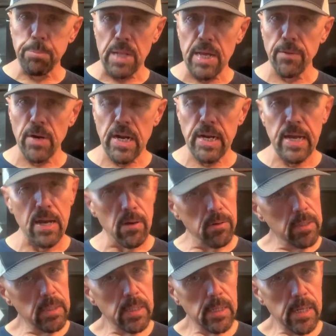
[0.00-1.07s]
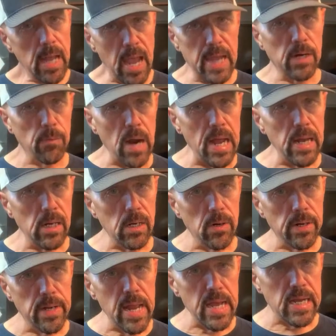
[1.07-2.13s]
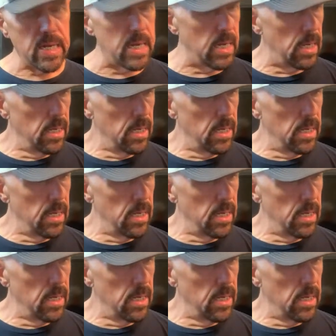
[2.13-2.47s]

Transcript: plan right now, hang a right, go to Nick,